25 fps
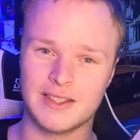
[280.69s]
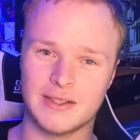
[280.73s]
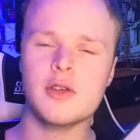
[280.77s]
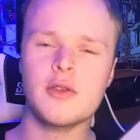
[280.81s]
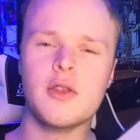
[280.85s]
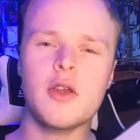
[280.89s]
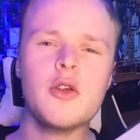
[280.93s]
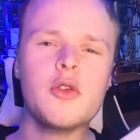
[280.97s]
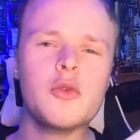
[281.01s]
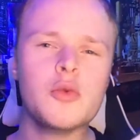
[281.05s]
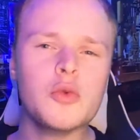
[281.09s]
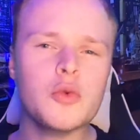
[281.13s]
So
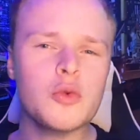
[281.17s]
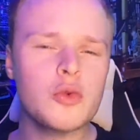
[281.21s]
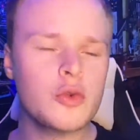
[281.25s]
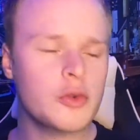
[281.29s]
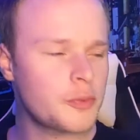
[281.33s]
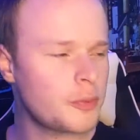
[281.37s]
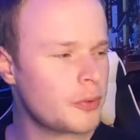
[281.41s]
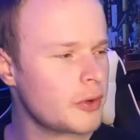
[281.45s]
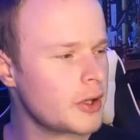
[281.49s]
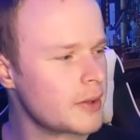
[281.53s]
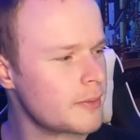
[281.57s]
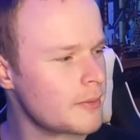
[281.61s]
those were all
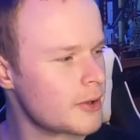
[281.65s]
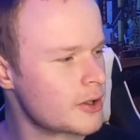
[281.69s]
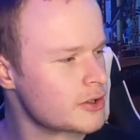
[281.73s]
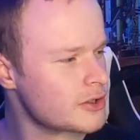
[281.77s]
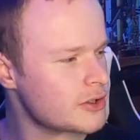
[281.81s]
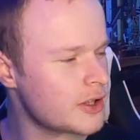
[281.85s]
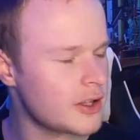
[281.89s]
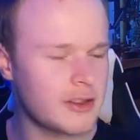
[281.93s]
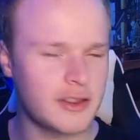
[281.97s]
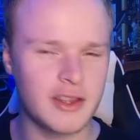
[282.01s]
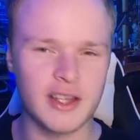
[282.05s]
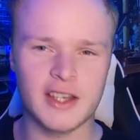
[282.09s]
pretty much
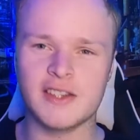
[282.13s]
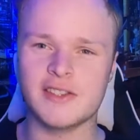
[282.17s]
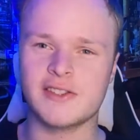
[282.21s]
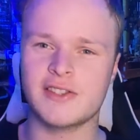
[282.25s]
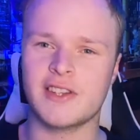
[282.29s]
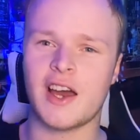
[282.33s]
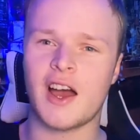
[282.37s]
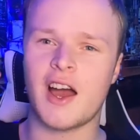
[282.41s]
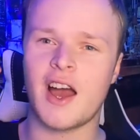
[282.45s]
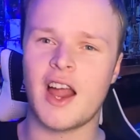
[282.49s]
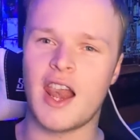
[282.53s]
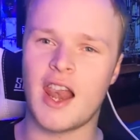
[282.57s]
the things
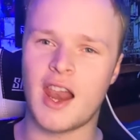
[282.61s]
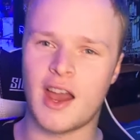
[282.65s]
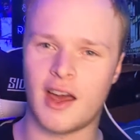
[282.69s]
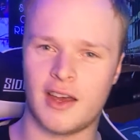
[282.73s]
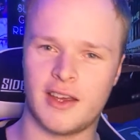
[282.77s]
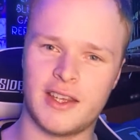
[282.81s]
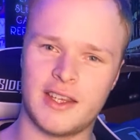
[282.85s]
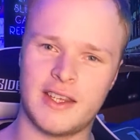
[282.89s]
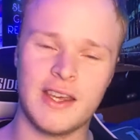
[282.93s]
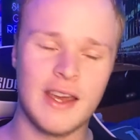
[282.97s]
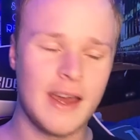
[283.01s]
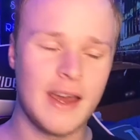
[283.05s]
that I
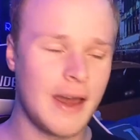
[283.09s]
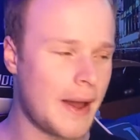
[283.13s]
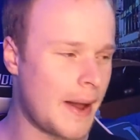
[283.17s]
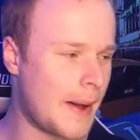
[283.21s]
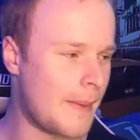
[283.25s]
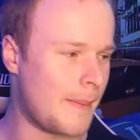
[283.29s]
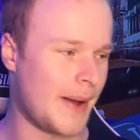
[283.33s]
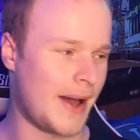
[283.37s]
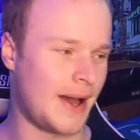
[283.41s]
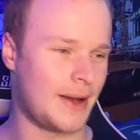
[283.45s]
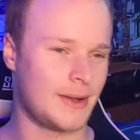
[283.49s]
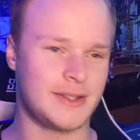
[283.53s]
like
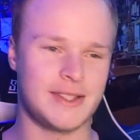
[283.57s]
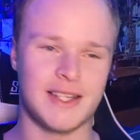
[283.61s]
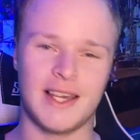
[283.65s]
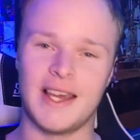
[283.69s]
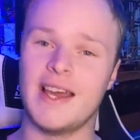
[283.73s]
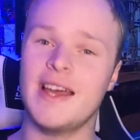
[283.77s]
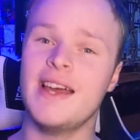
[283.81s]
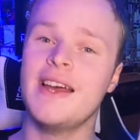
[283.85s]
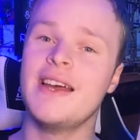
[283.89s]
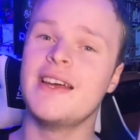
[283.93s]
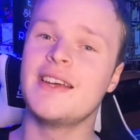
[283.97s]
about it.